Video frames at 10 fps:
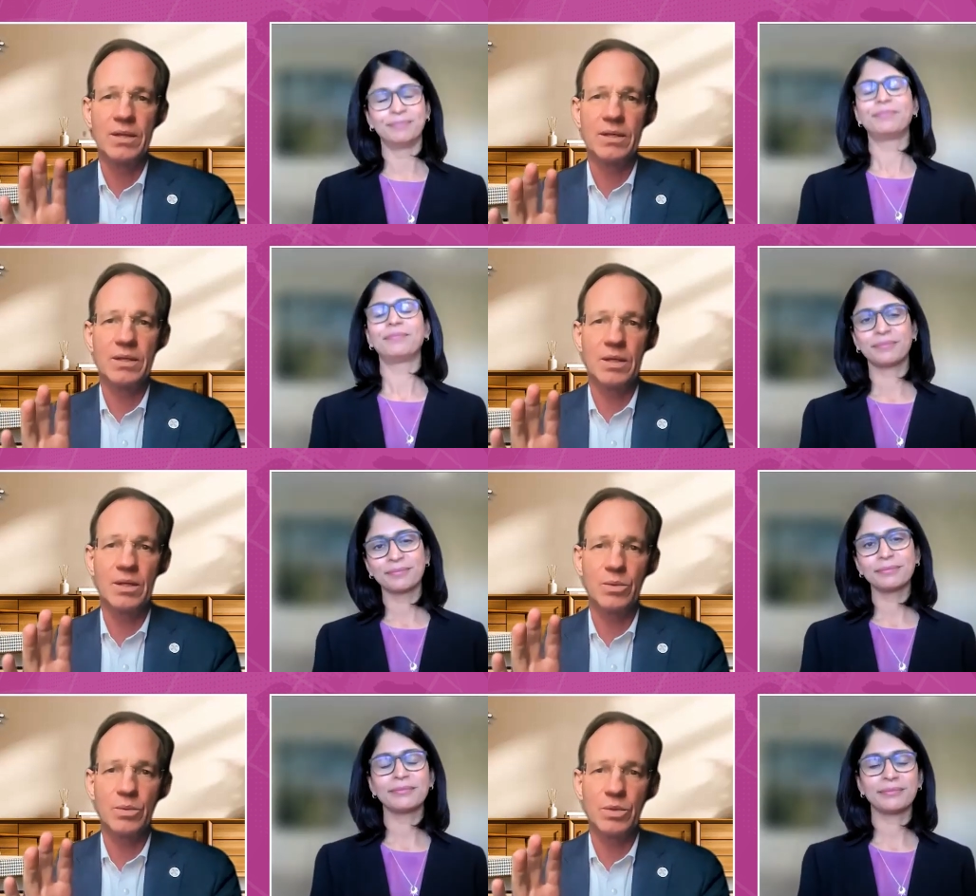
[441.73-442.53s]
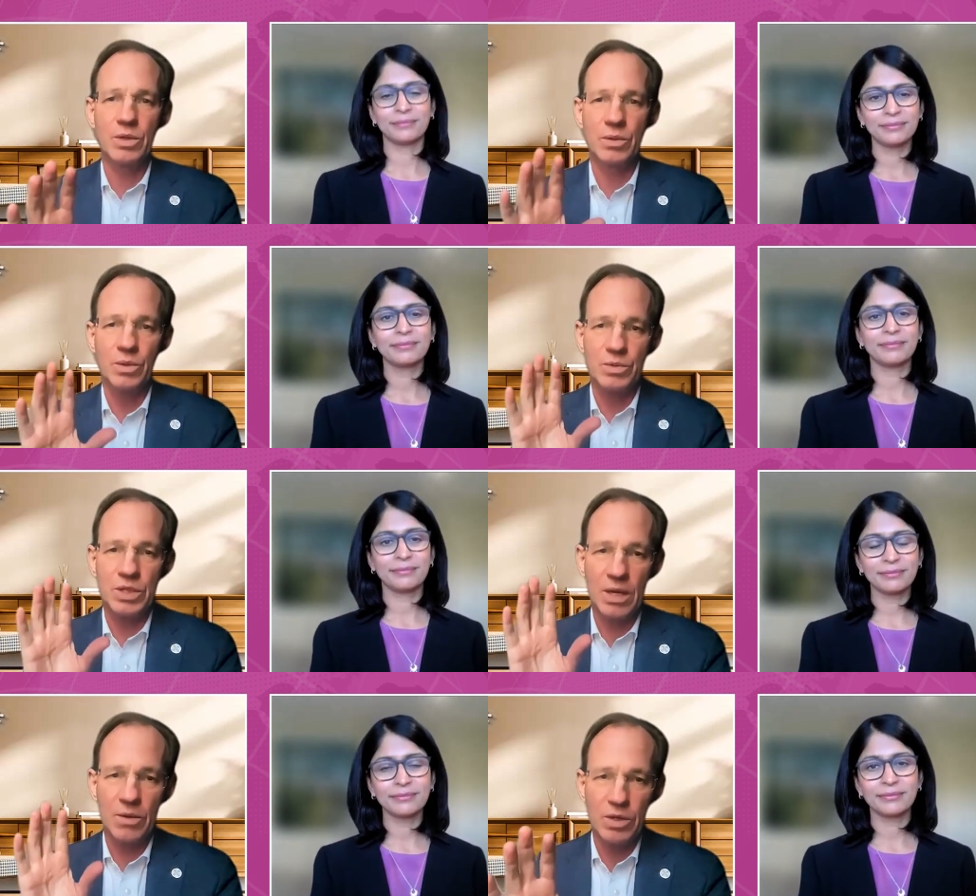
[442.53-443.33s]
Speaker 1: I think there you know, there was
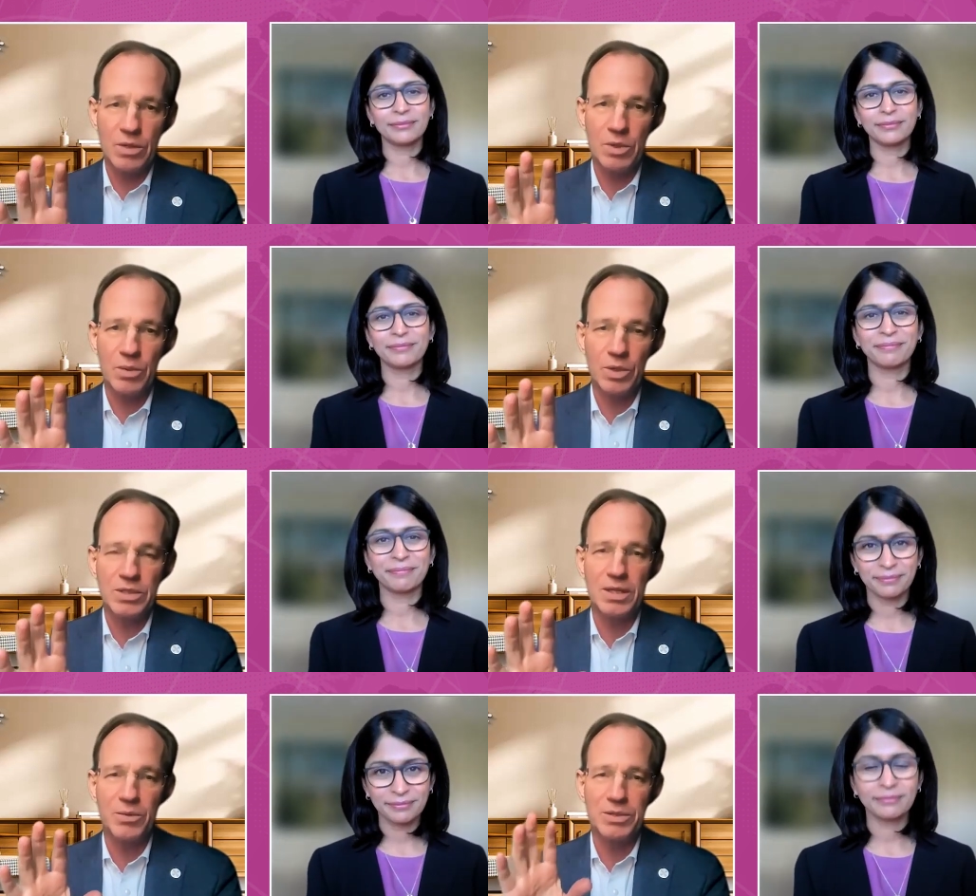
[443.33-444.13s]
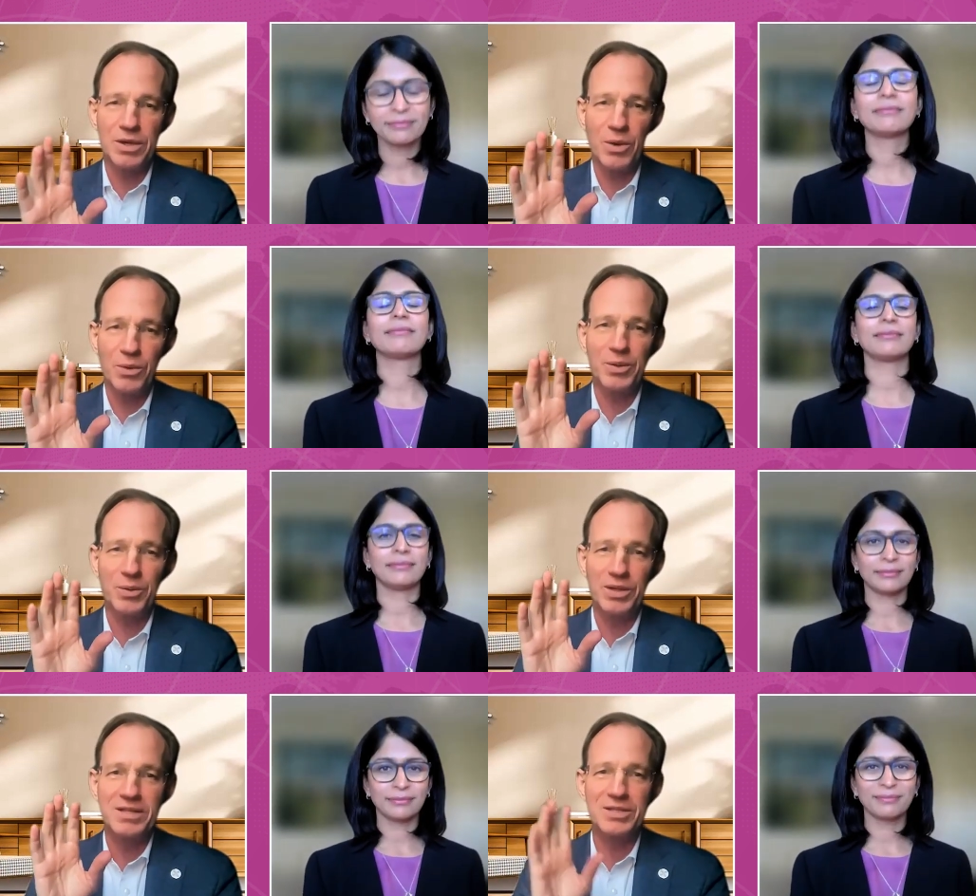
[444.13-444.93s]
the arrhythmia ones, and there was the whole
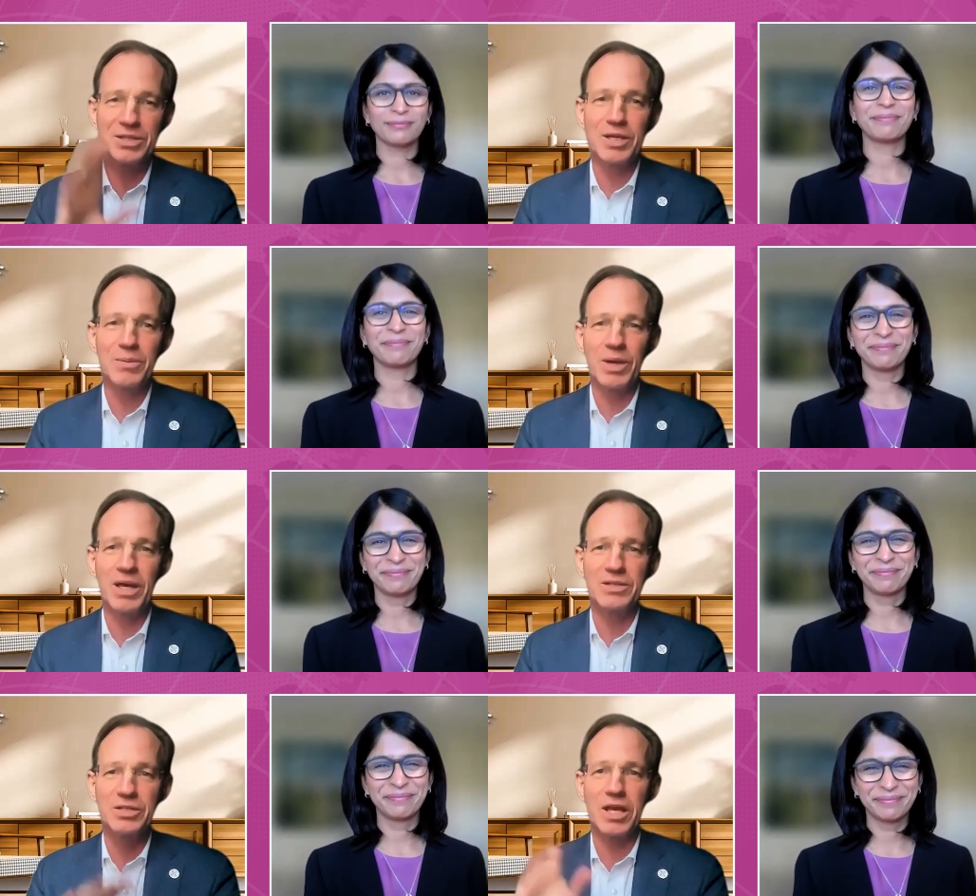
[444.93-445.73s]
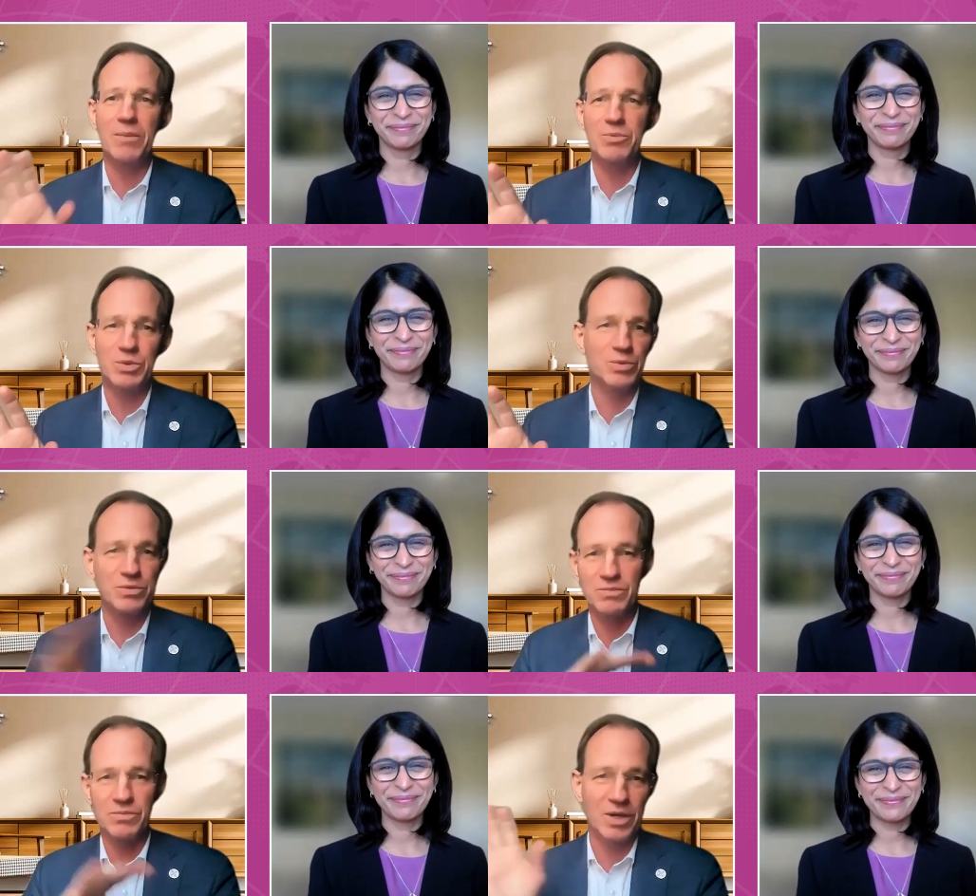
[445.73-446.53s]
thing with sleep and steps, which
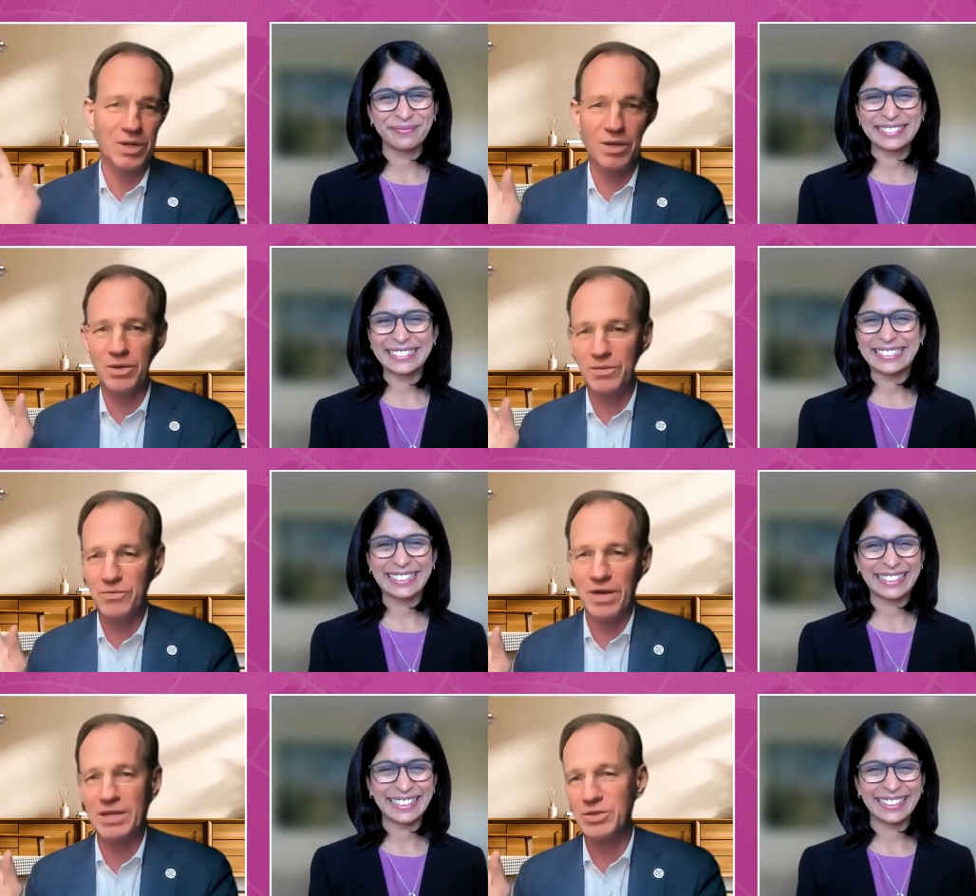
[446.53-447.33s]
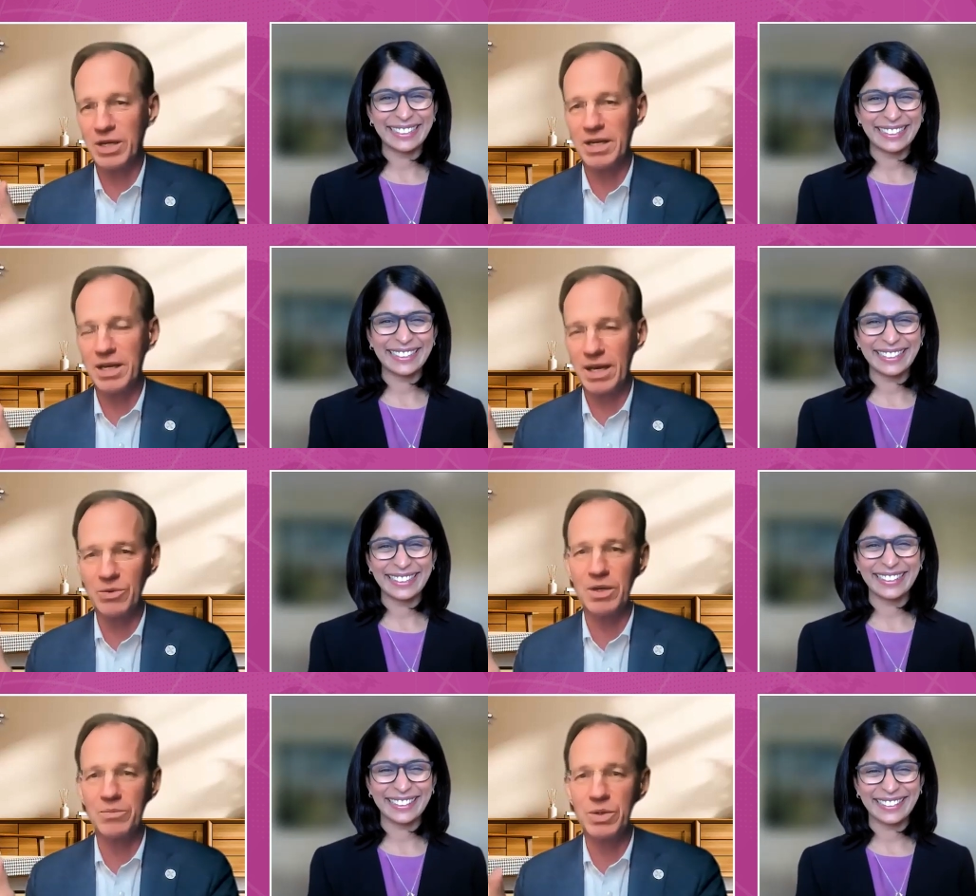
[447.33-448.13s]
was another fascinating
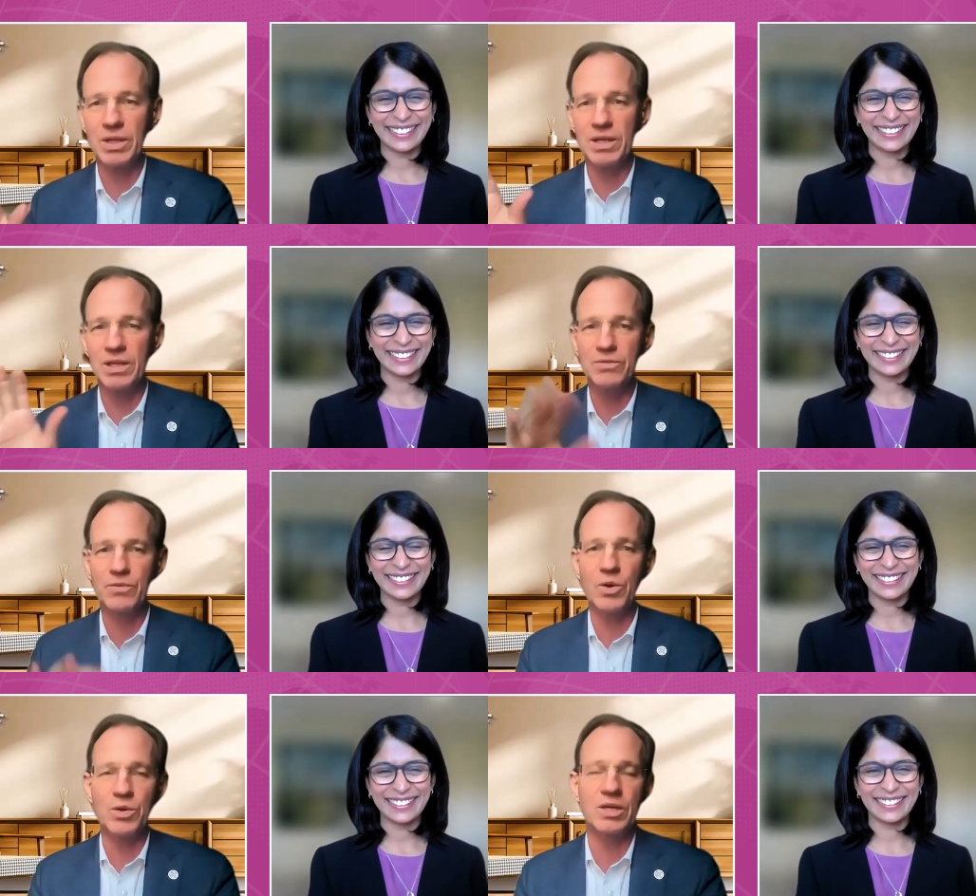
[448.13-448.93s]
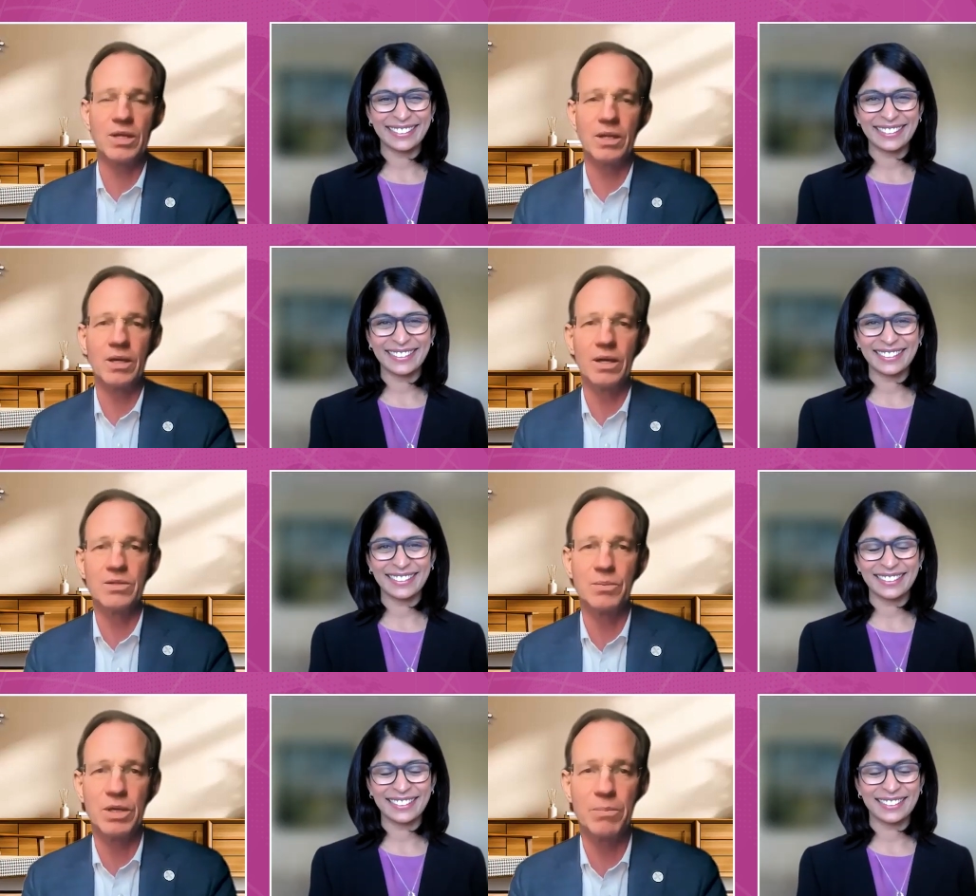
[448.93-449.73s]
outcome. But let, let's focus on
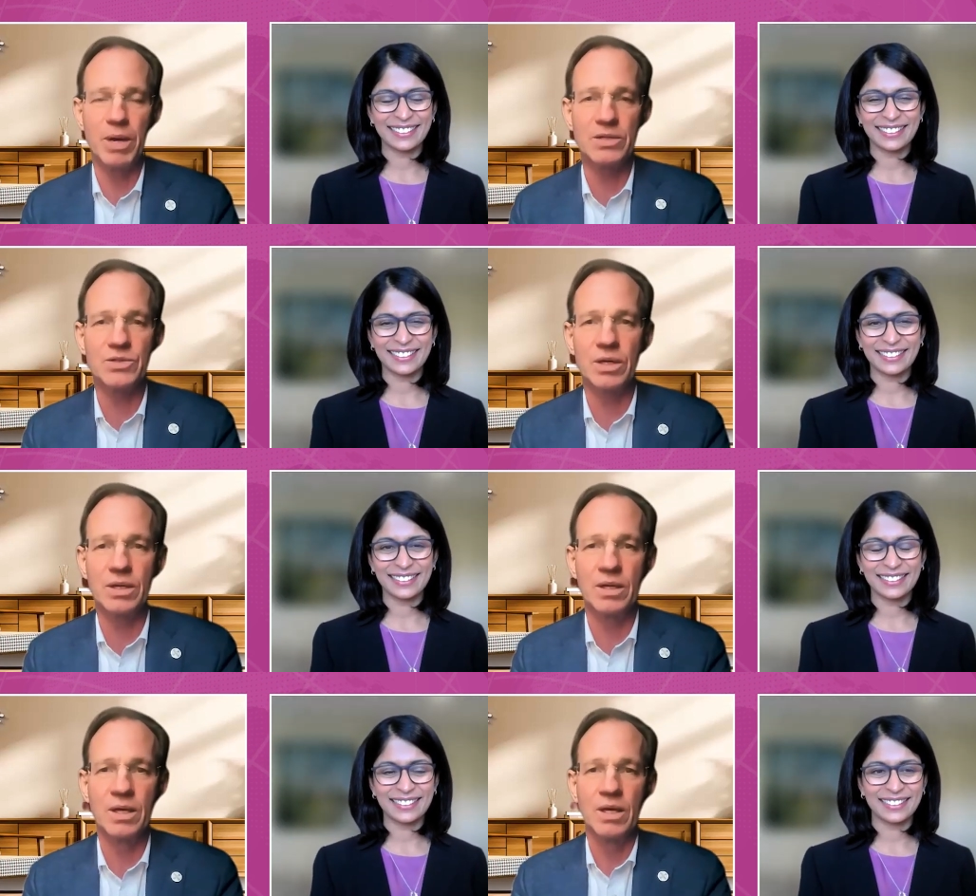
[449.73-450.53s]
on some of the impacts on